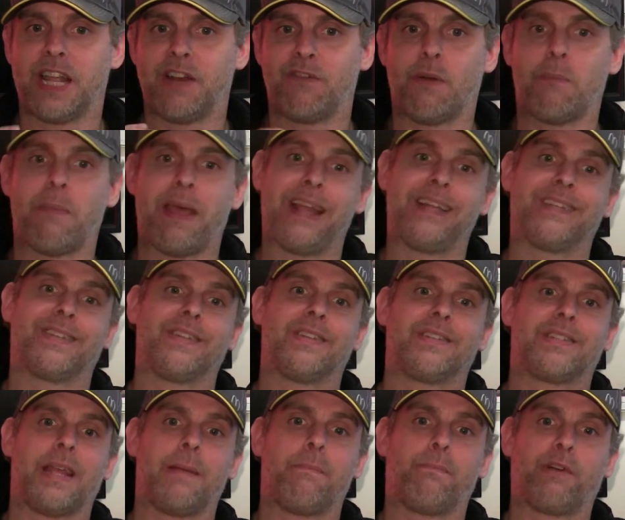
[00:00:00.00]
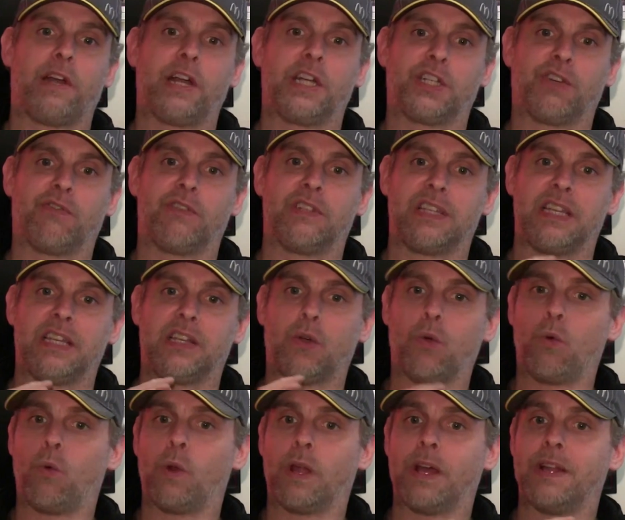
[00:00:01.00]
it remains at the same pressure as the
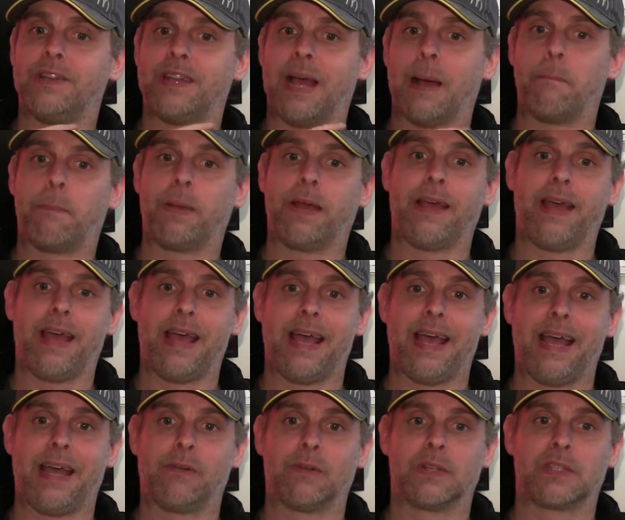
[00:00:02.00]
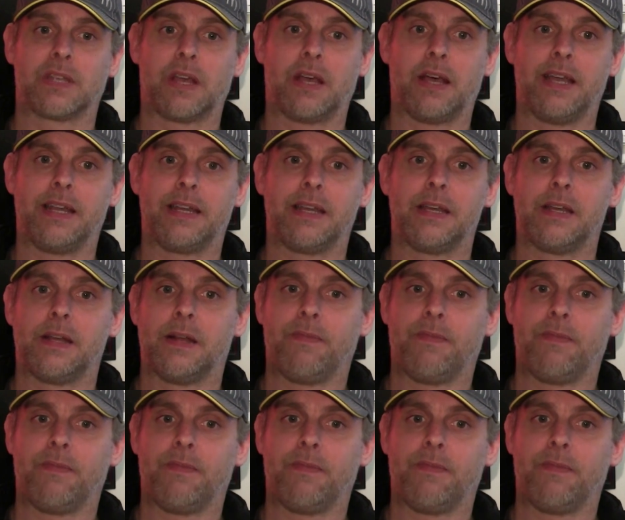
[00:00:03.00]
cooler, damper air outside.